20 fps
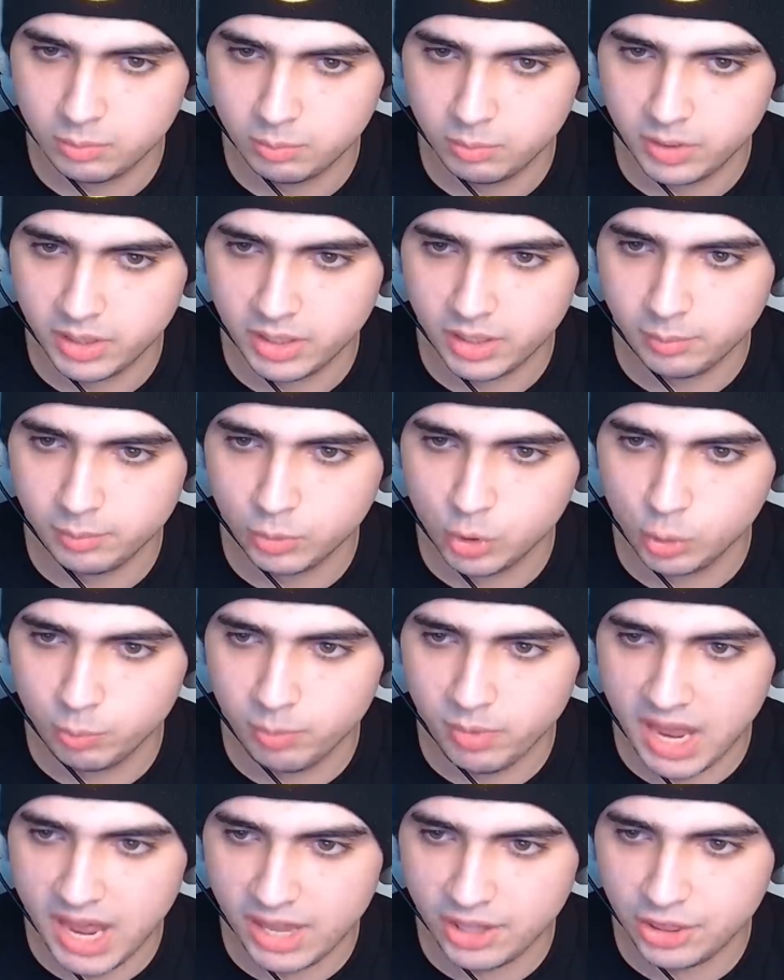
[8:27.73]
Making him do
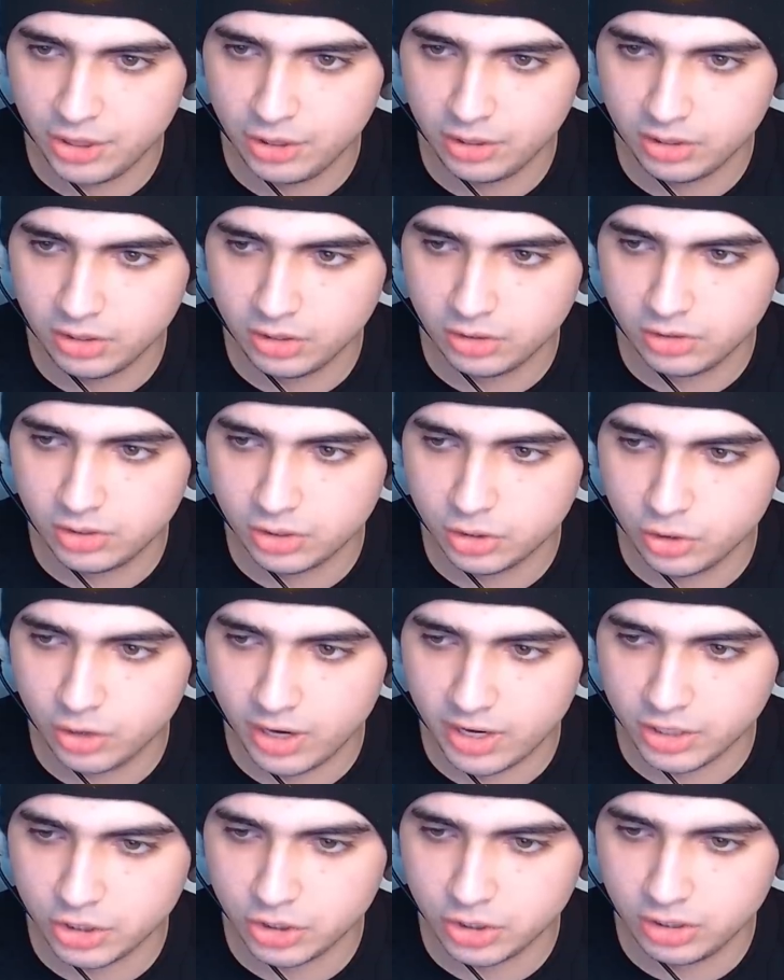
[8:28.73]
math, Let's good see.
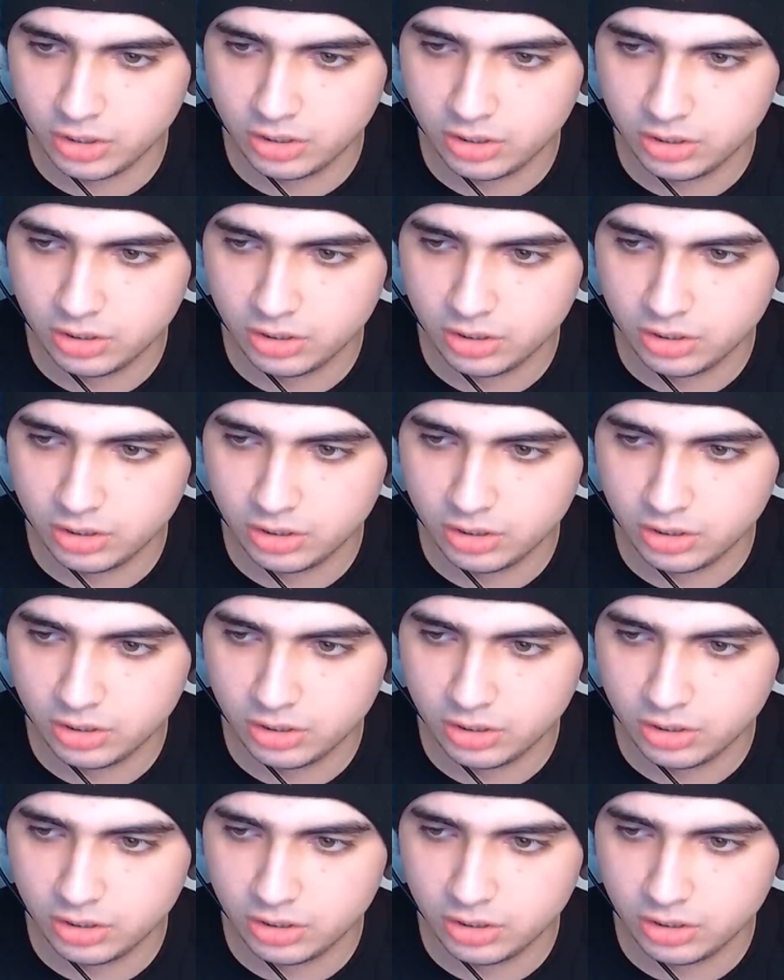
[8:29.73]
distraction.